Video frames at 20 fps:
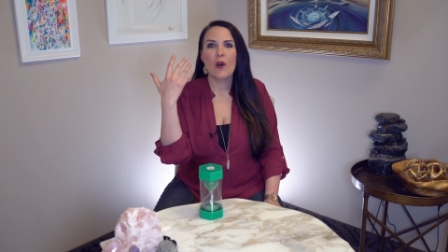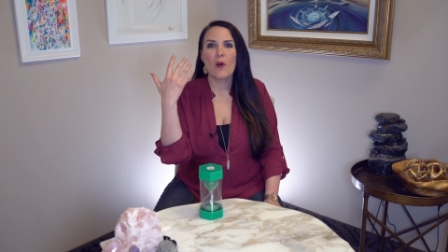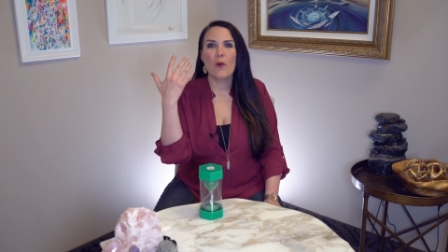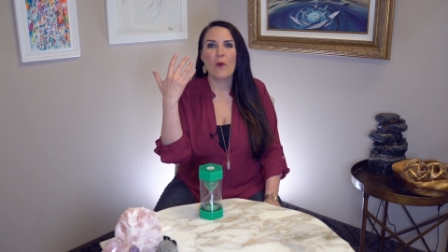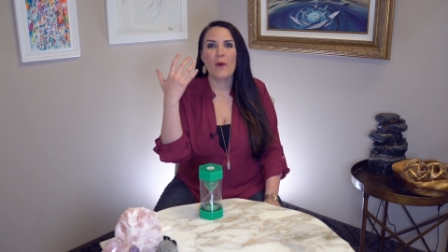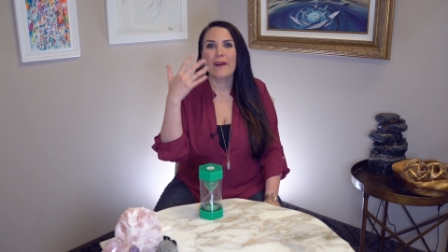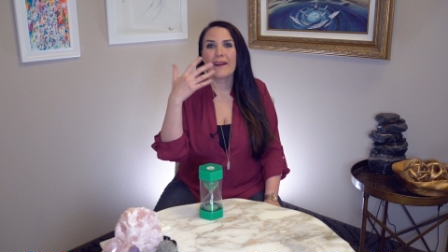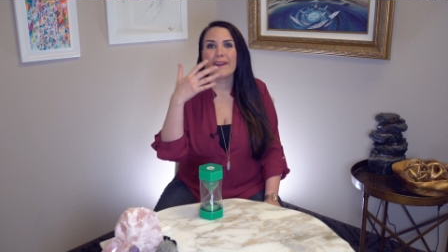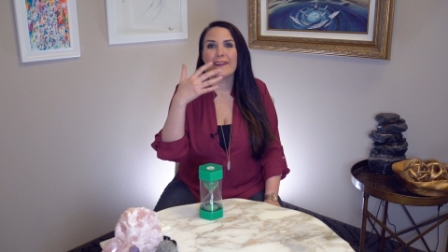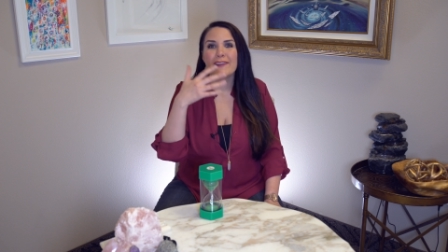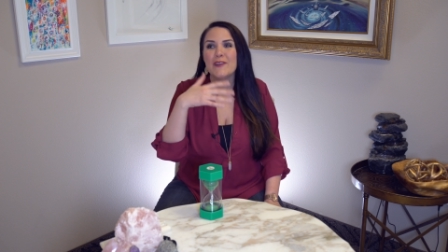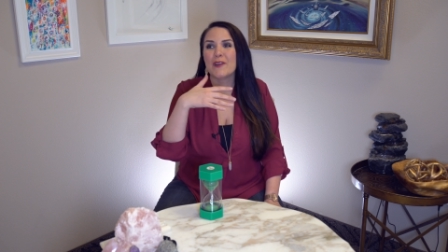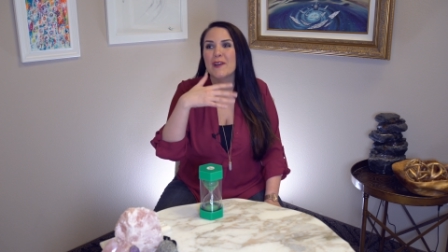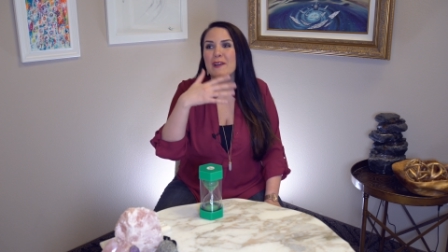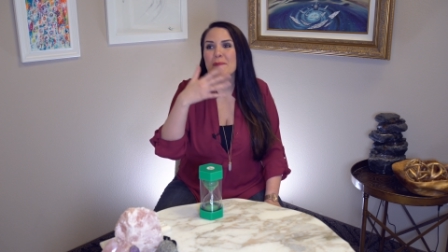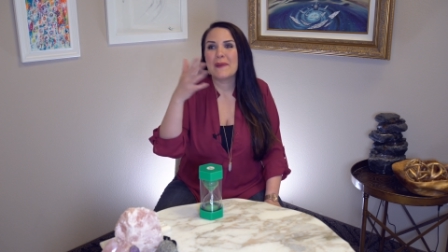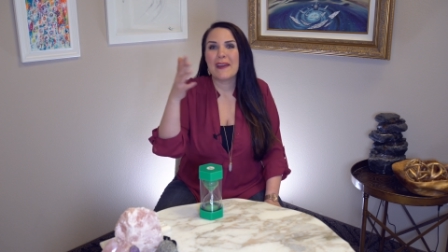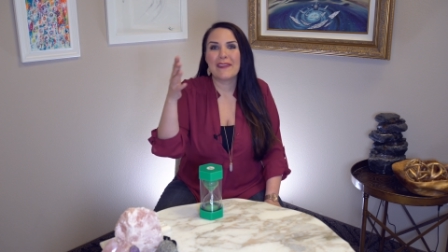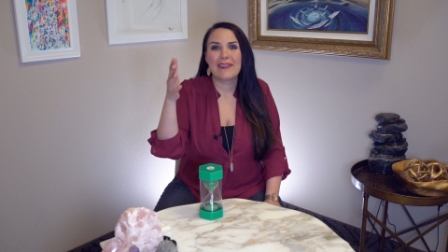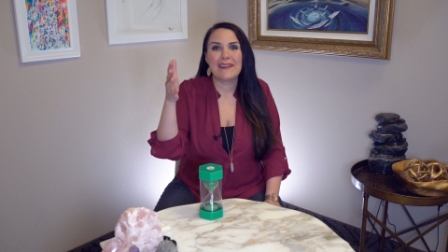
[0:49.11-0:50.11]
or you
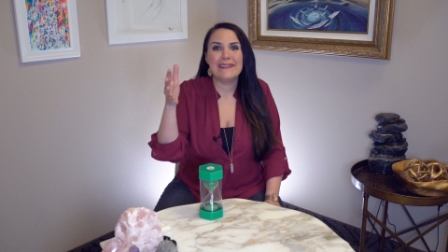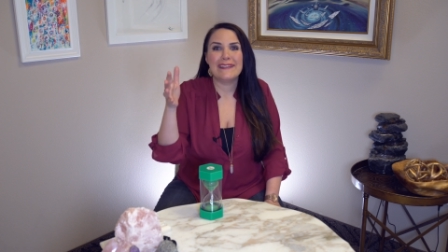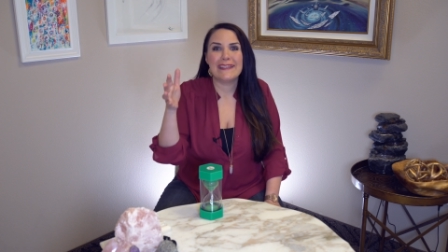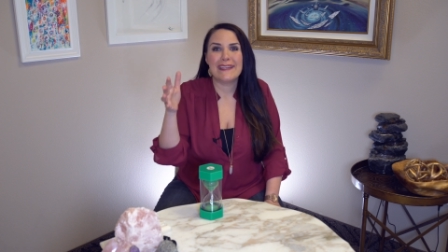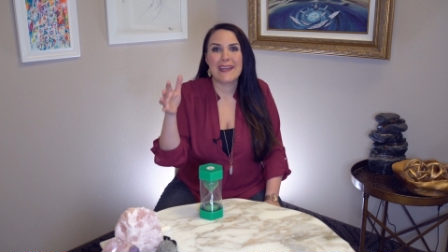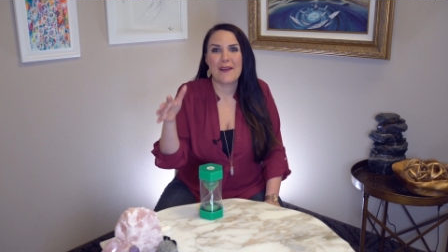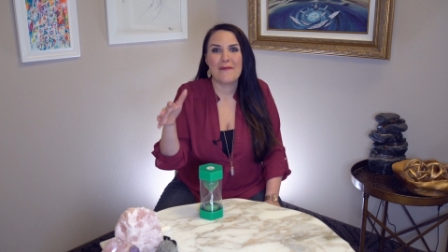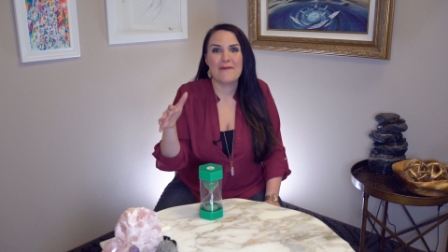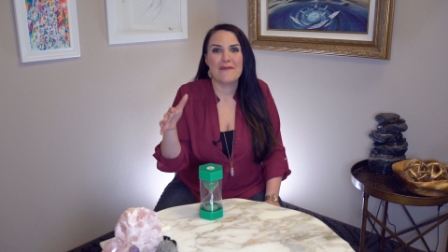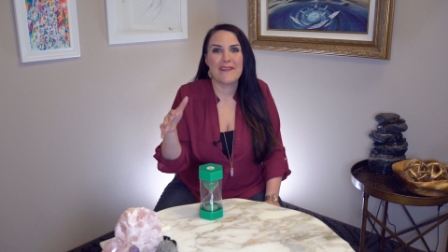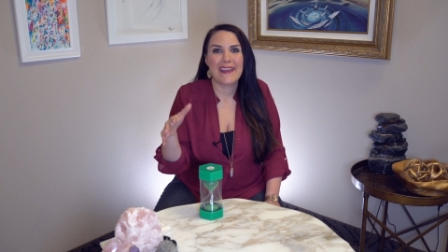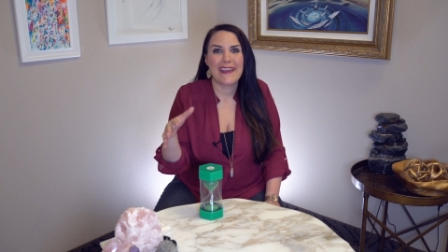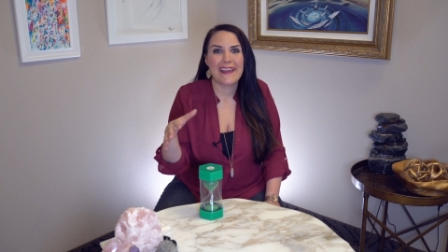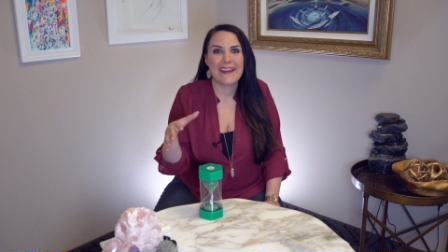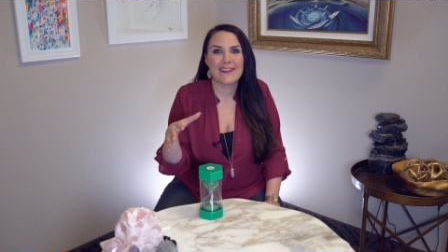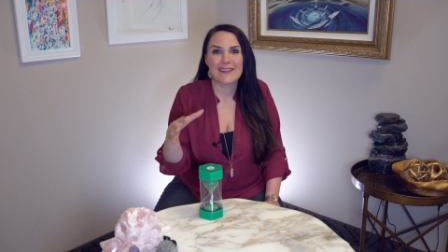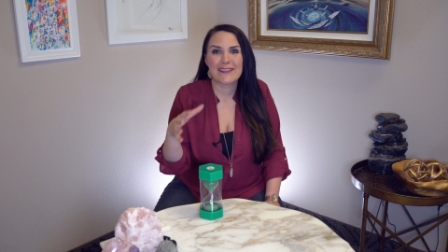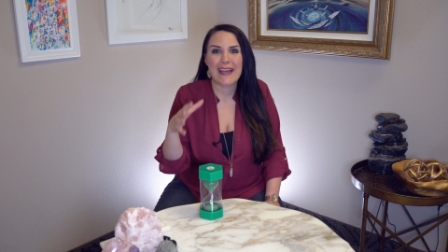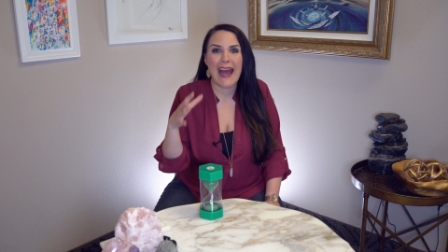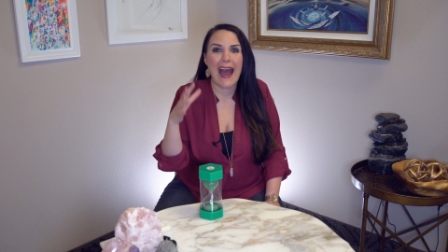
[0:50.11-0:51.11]
can be at the DMV
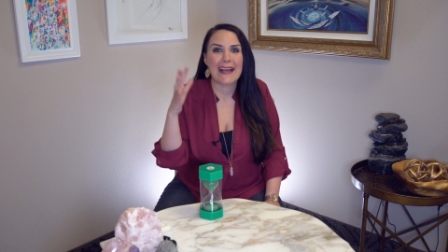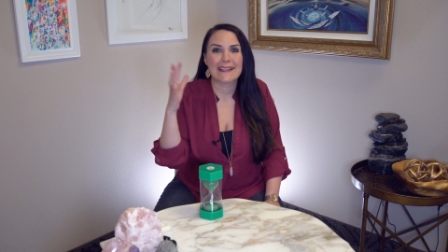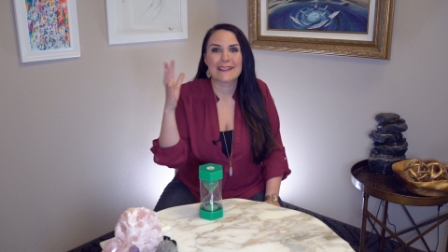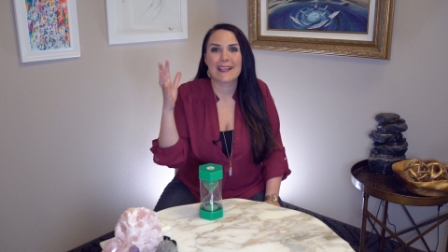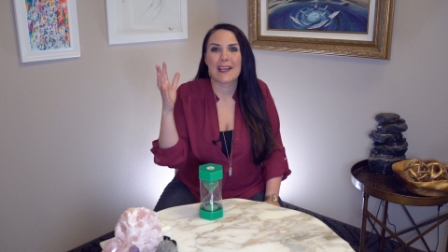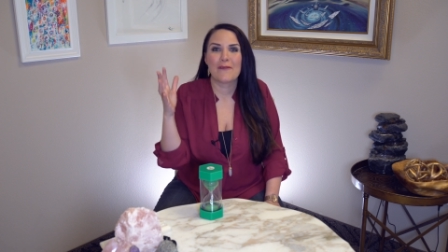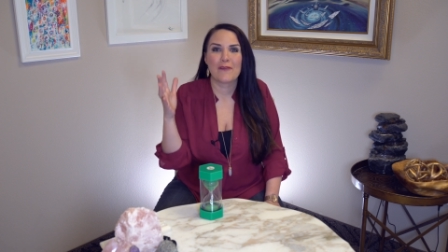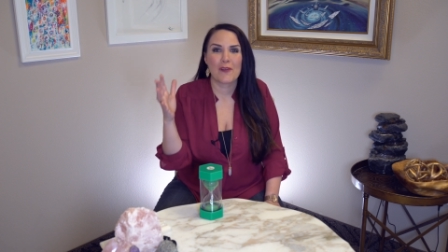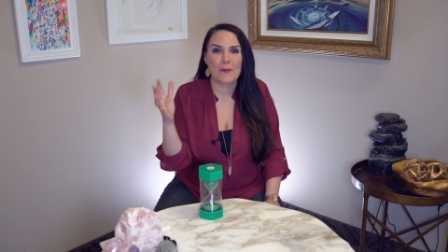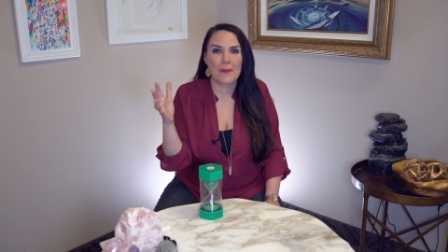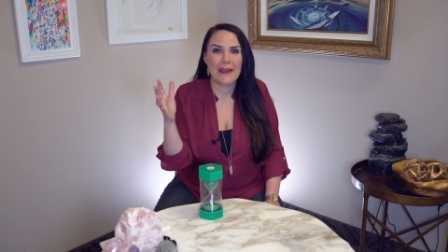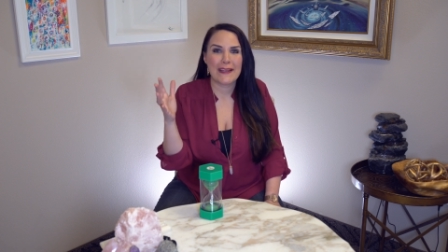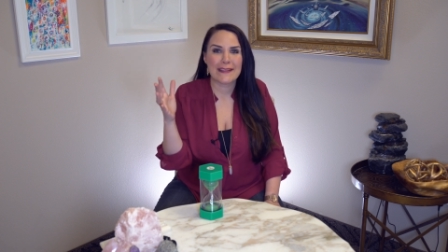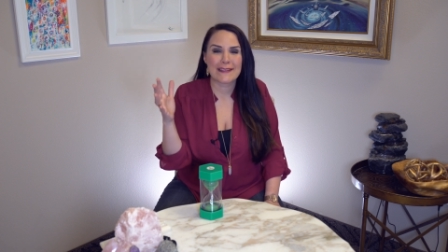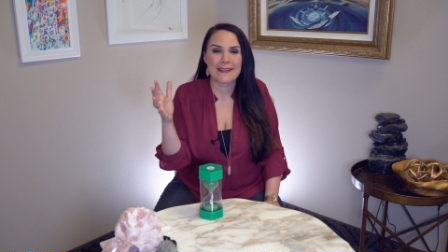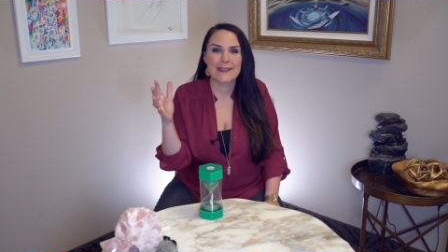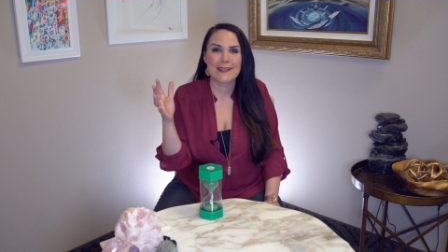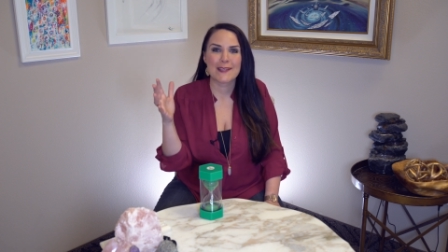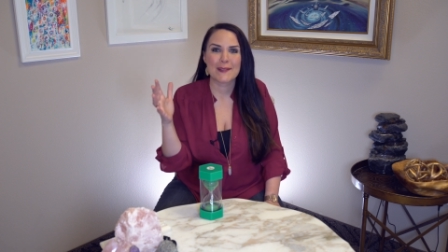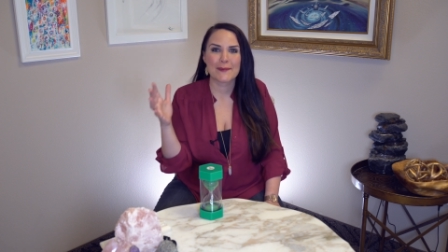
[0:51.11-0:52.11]
and just asking for
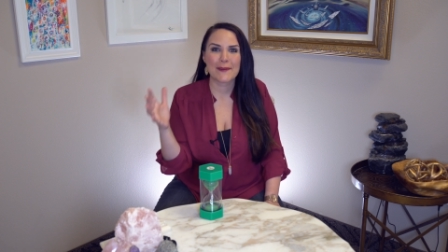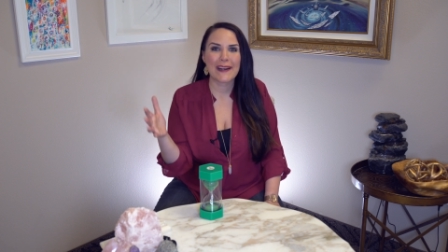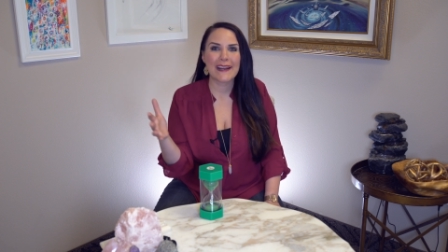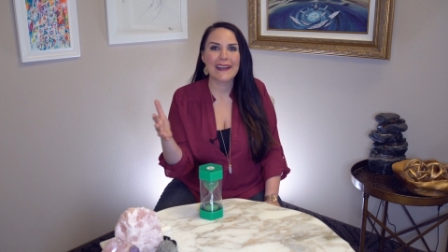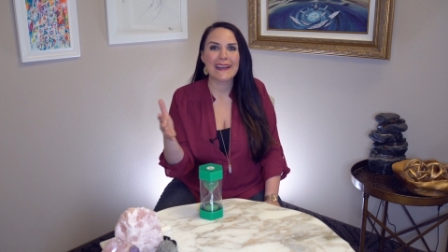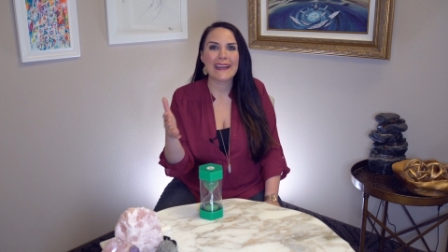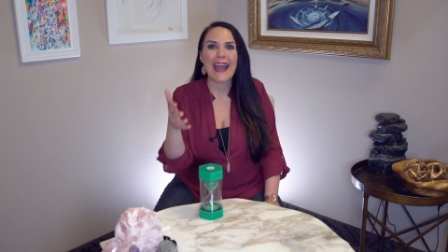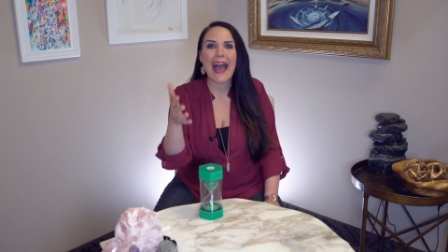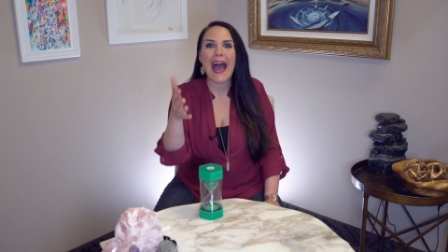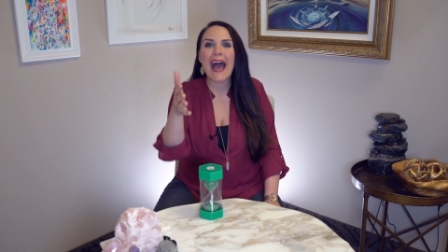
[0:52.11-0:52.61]
peace and serenity.